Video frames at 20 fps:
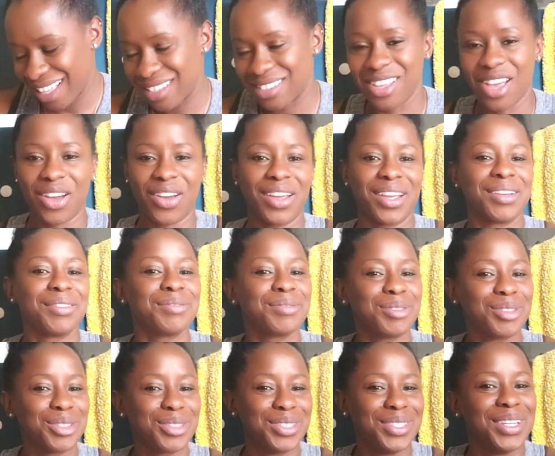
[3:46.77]
Sorry.
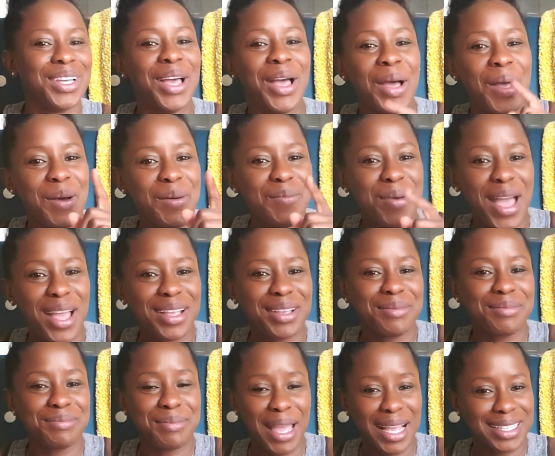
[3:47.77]

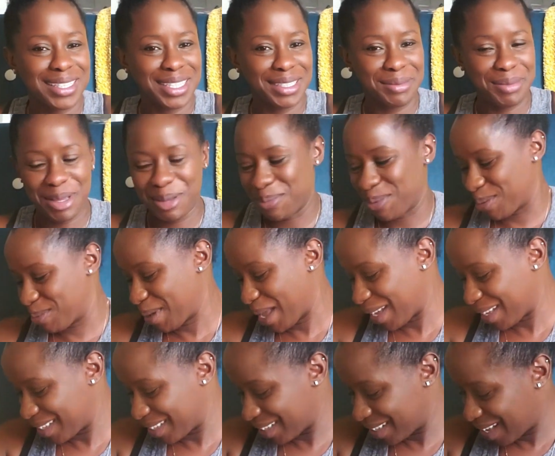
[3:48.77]
back to the people.
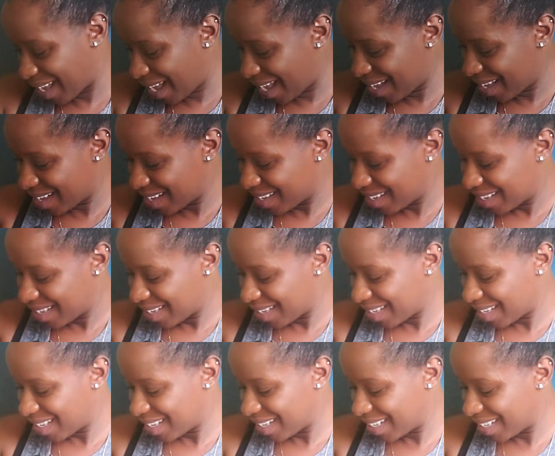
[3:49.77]
Huh?
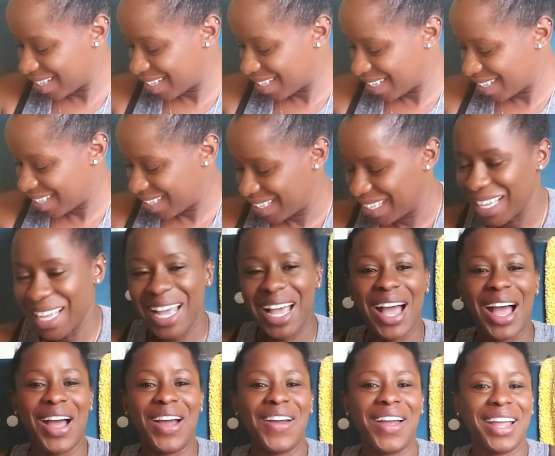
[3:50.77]

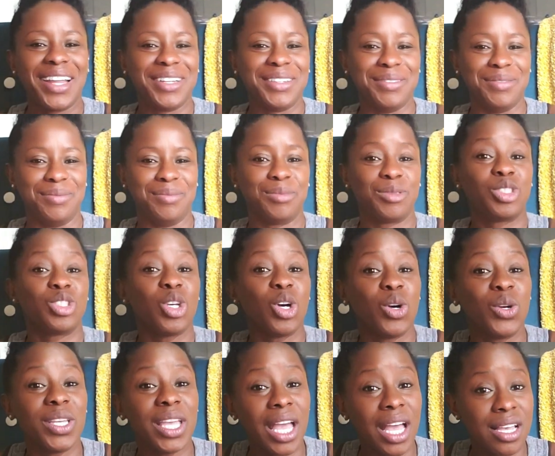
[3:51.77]
All right.
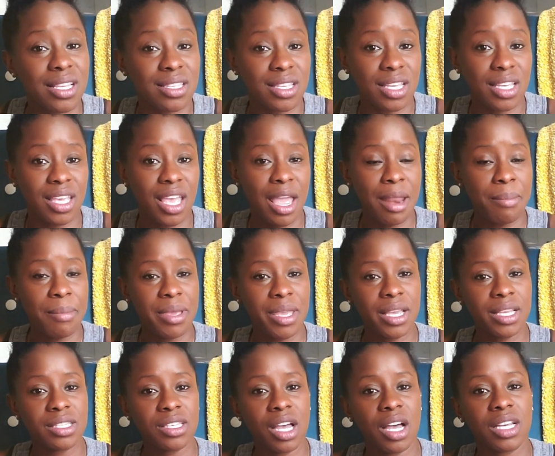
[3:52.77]
So yes, it can be
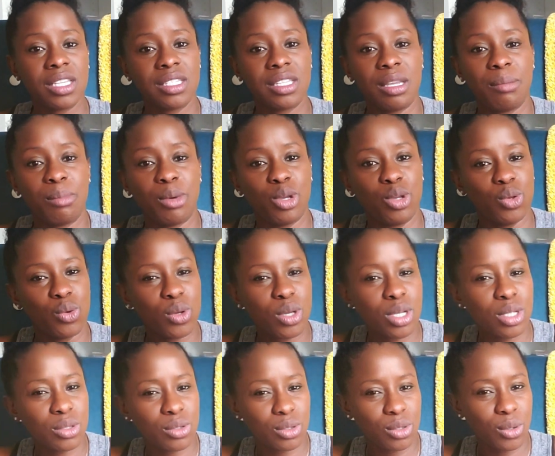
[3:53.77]
exhausting, but you
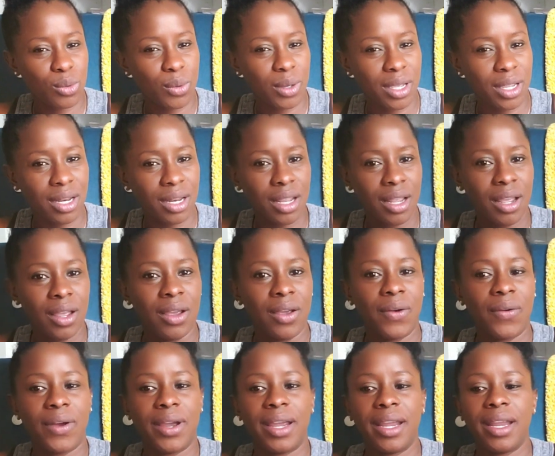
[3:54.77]
can do it,
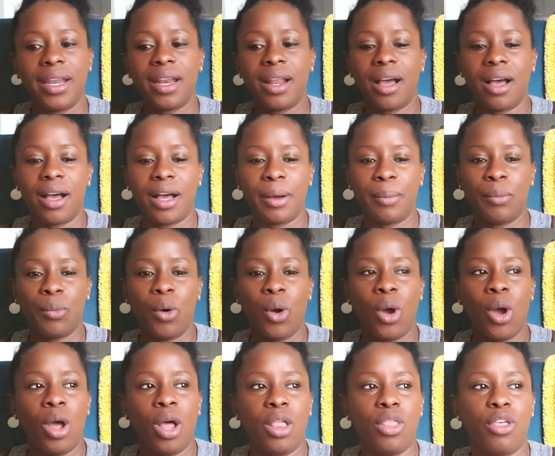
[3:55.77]
right?
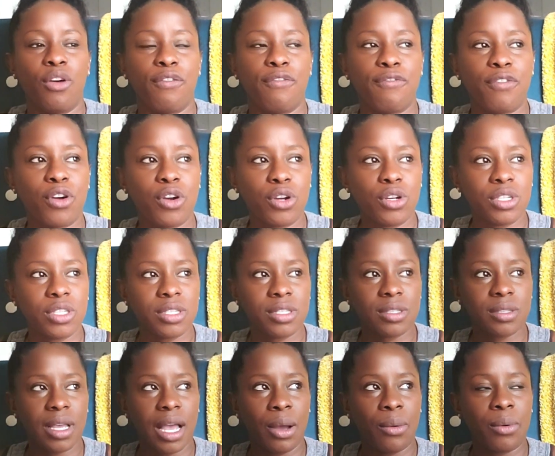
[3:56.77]
The
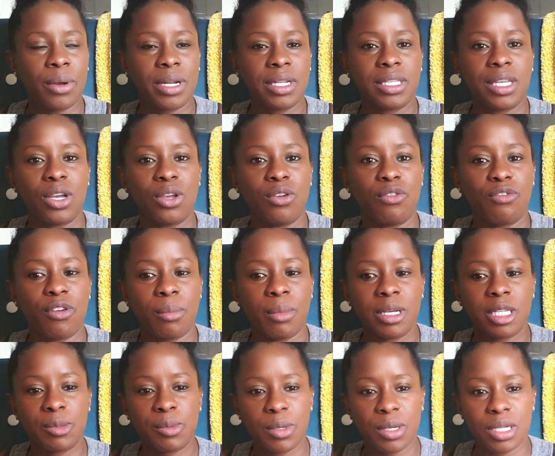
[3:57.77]
first, I want to tell you from
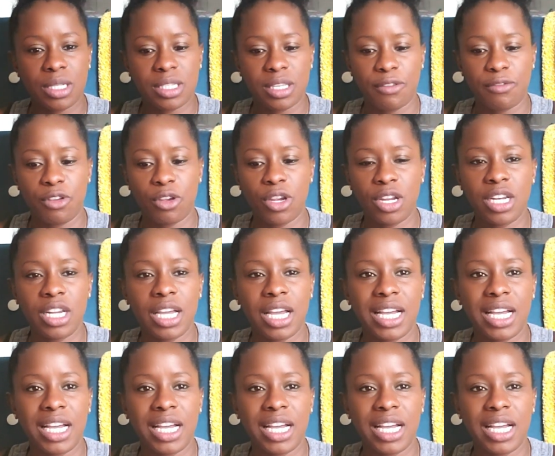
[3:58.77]
experience, if you're in the